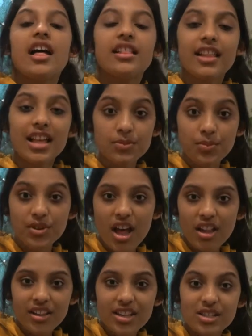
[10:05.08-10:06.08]
Last but
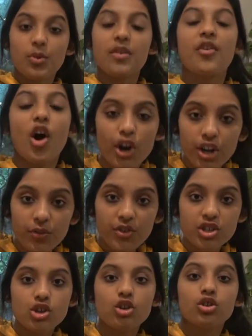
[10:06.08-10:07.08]
not least, we have
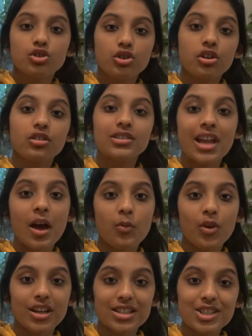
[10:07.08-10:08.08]
artificial neural
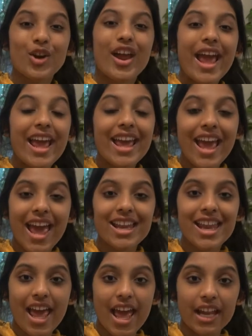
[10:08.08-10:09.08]
networks, or
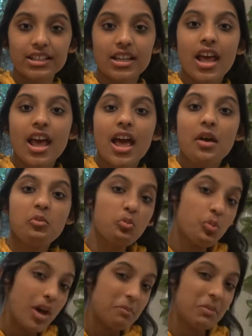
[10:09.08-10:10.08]
ANN.
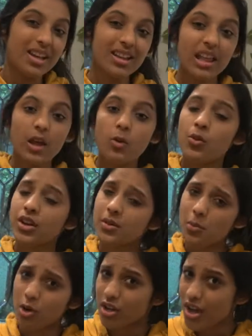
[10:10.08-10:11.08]
Admittedly, one of the
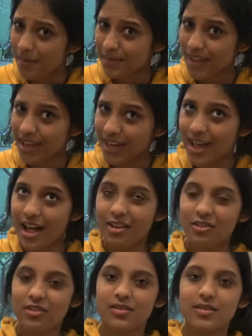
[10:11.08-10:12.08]
more complicated
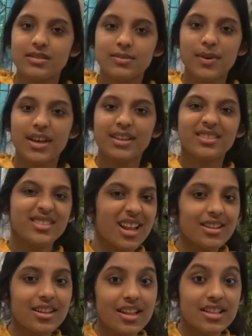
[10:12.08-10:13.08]
algorithms, but
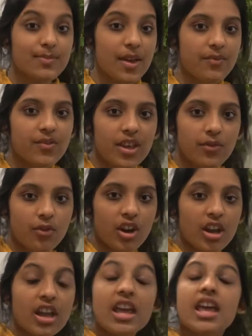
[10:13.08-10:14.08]
nonetheless my
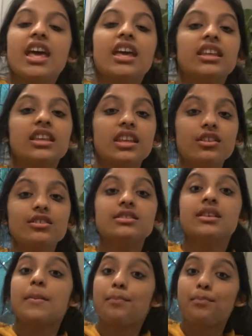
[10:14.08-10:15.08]
favorite. It
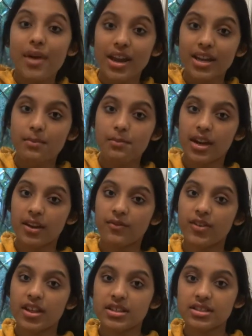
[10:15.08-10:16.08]
yields many
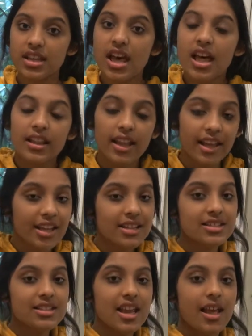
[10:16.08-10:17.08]
benefits. Like
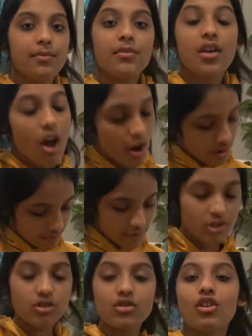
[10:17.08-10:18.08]
its name,
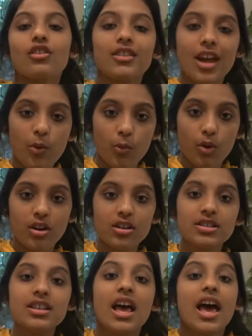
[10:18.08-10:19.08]
artificial neural
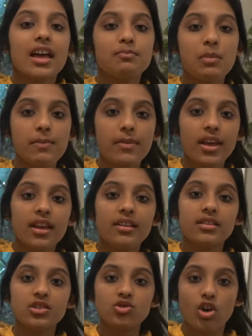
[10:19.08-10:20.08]
networks mimic
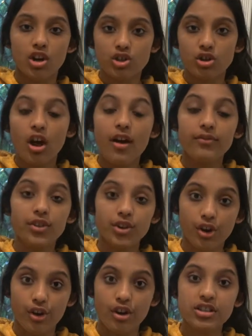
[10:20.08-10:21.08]
the structure of the
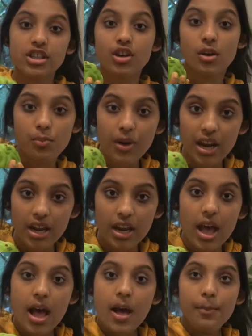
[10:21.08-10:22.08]
neurons in your brain,
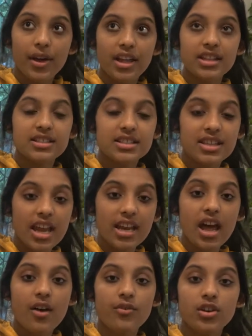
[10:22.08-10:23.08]
but instead
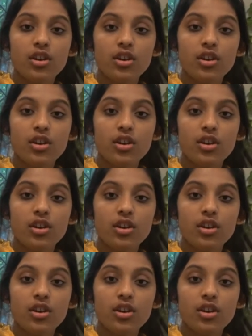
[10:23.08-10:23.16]
of